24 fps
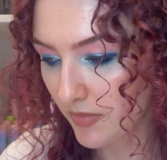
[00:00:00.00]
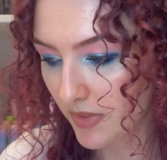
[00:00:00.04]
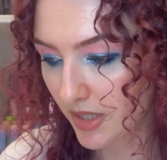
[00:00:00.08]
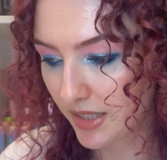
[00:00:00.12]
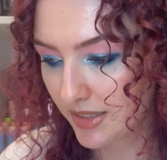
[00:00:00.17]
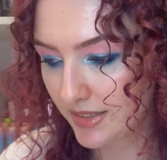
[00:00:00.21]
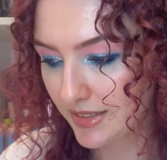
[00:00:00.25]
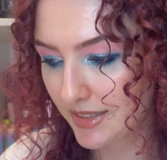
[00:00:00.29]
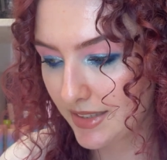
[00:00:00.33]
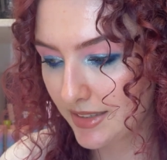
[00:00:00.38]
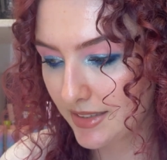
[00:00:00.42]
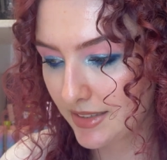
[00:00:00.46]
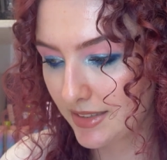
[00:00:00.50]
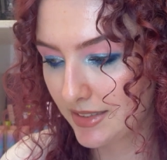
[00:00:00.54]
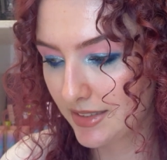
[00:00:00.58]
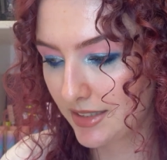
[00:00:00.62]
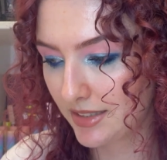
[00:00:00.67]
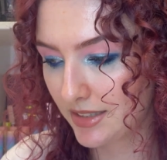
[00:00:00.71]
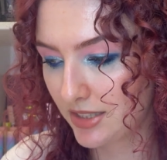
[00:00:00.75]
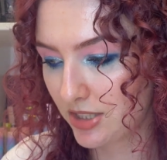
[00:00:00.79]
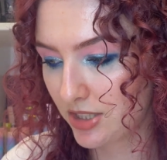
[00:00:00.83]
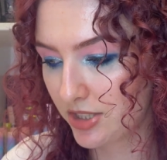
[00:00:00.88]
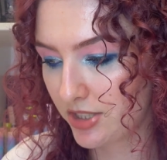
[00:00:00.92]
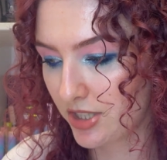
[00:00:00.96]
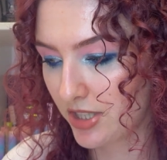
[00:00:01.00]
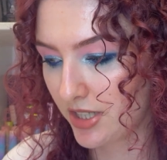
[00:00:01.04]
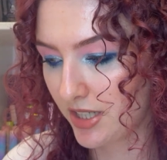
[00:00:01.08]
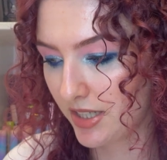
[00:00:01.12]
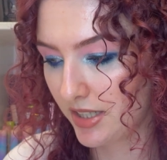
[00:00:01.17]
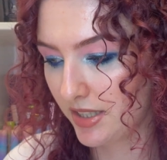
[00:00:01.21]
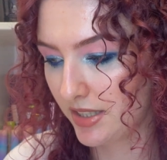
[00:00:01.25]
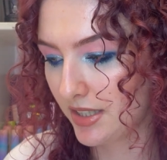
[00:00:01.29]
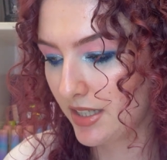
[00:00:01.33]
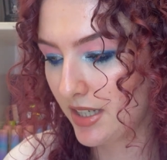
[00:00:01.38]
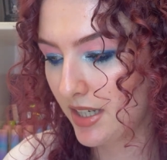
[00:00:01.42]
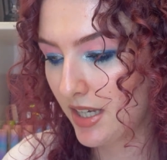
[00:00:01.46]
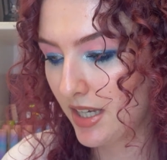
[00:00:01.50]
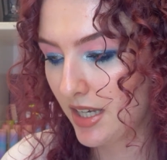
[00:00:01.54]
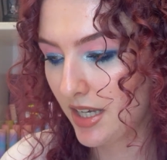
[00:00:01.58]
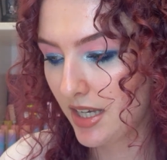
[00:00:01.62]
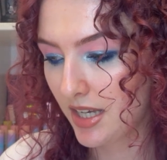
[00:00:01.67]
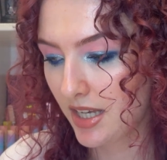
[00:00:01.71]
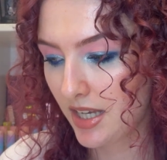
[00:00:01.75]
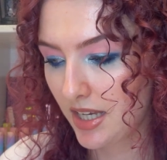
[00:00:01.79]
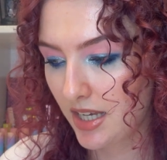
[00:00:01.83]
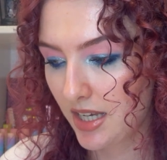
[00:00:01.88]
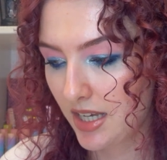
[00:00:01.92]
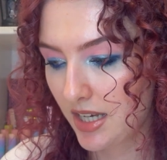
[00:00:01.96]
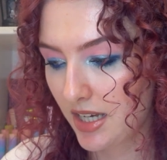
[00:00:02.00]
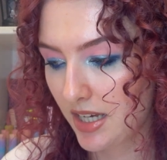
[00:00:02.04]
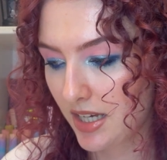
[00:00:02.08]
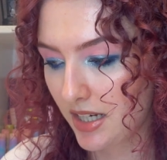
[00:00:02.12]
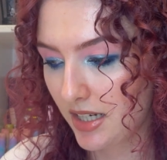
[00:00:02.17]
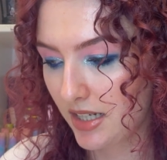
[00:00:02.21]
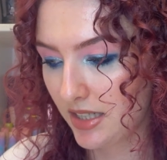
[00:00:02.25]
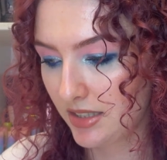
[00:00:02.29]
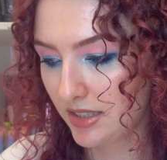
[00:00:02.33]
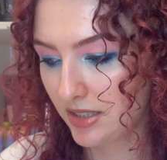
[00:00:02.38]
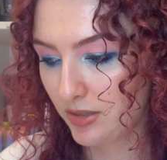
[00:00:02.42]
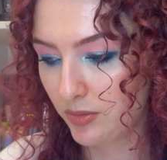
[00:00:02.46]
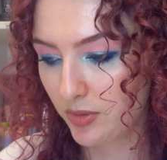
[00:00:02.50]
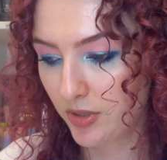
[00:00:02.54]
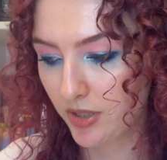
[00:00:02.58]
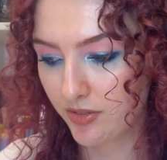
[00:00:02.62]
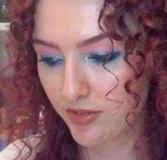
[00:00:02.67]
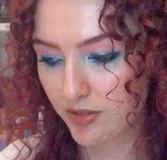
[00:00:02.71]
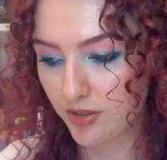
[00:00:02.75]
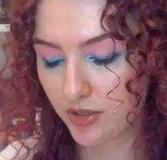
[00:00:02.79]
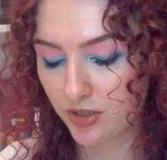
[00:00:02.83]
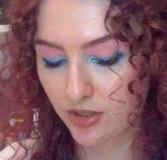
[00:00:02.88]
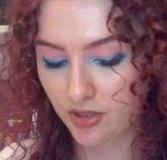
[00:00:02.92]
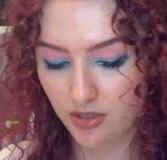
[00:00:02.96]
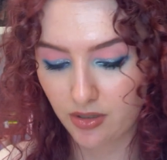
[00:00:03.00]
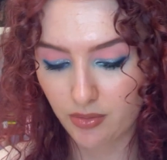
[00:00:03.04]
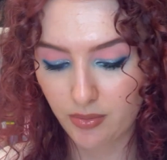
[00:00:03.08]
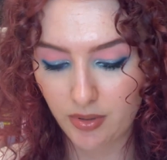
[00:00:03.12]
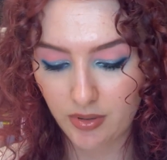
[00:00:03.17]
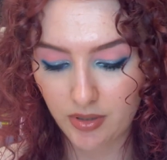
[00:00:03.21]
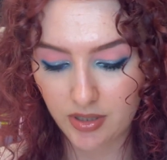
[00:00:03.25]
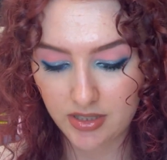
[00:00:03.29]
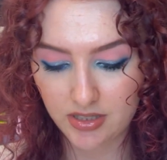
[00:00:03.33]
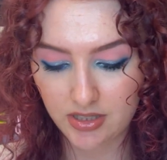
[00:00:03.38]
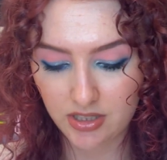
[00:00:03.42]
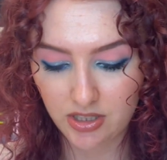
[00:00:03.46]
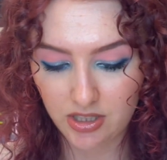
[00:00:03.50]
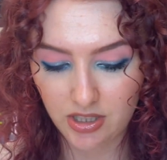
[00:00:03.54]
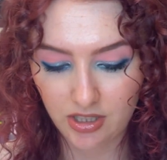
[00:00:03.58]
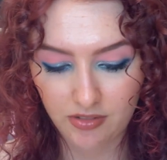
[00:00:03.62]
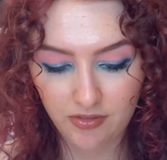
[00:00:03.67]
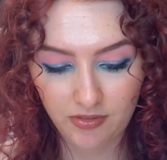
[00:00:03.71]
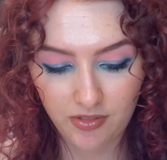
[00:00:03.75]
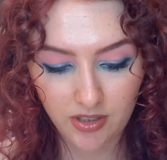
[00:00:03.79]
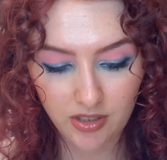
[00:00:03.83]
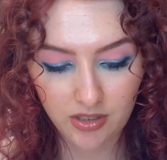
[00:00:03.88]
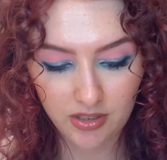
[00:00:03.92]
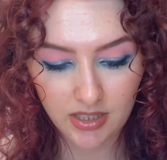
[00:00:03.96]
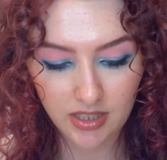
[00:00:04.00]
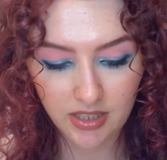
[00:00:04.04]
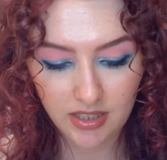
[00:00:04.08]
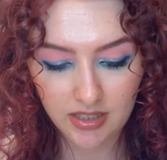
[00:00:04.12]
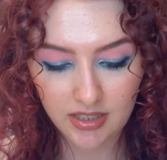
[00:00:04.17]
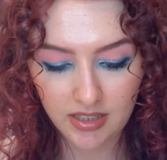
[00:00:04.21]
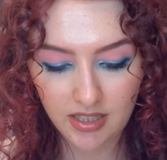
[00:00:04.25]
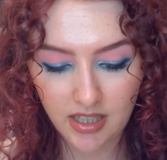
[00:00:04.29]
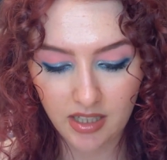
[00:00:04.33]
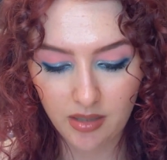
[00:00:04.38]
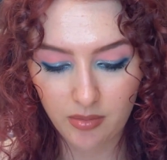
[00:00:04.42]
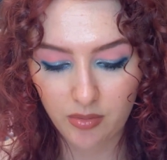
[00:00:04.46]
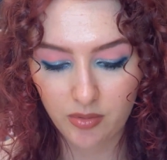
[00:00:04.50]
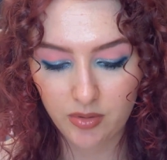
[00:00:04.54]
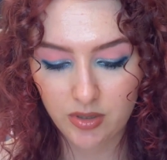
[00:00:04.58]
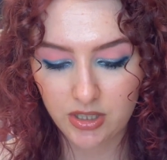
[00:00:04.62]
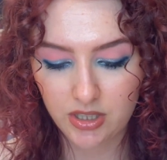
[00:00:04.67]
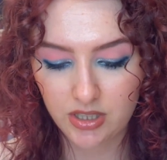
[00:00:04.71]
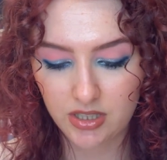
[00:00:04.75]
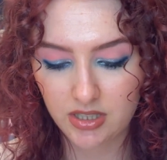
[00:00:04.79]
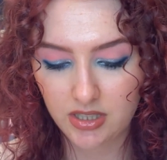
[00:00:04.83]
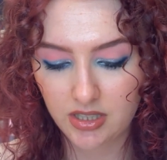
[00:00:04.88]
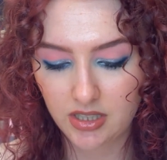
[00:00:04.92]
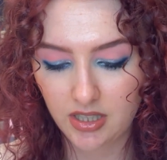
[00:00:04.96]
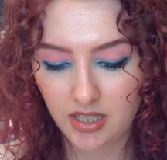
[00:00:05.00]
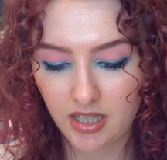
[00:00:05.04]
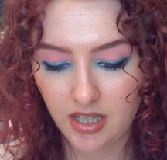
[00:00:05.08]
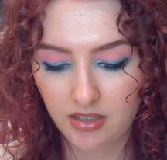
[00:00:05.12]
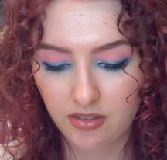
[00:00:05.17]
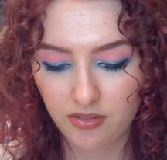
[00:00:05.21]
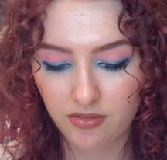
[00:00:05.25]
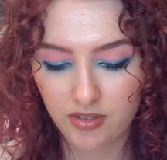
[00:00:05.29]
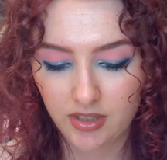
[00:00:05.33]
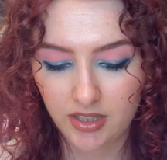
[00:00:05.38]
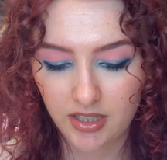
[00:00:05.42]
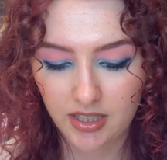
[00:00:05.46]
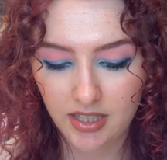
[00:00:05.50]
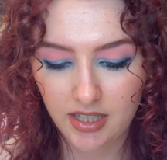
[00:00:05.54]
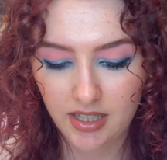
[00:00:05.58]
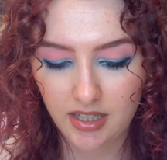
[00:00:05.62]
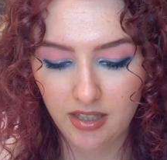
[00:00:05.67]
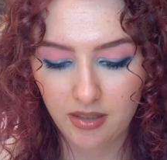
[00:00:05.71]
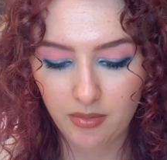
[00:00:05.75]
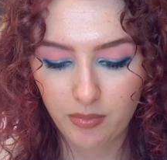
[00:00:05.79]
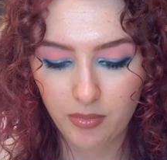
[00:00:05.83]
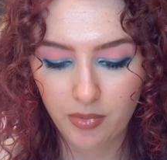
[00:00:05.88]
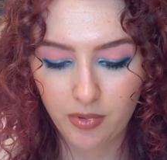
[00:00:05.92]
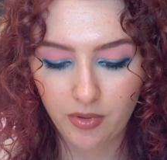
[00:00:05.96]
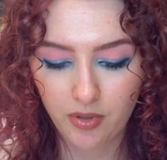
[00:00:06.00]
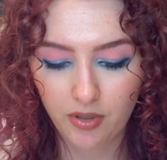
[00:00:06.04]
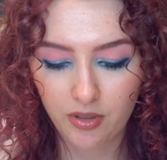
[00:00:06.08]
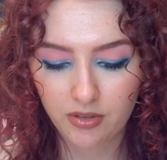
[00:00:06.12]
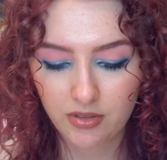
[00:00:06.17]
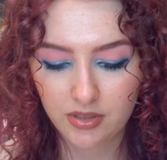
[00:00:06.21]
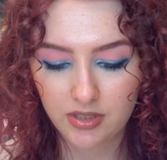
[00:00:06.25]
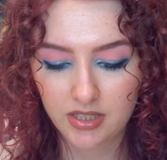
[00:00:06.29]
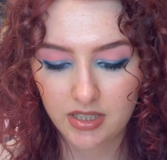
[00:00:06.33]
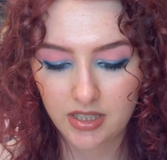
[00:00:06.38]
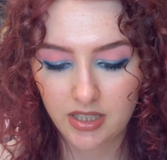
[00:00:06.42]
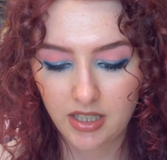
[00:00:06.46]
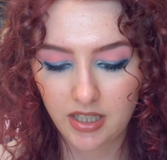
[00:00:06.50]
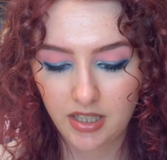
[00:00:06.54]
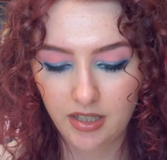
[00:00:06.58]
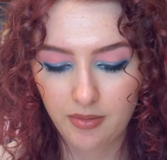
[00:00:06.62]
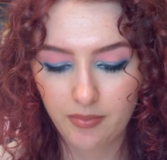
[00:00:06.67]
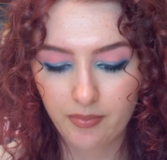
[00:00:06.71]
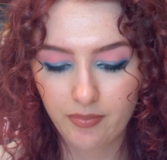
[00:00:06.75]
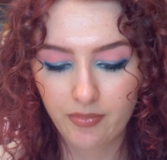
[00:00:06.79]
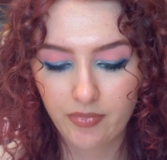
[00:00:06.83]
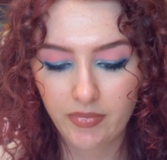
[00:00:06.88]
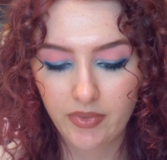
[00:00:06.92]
And then another shade that we have to talk about is the shade Filtering Time, which is kind of like a bronzy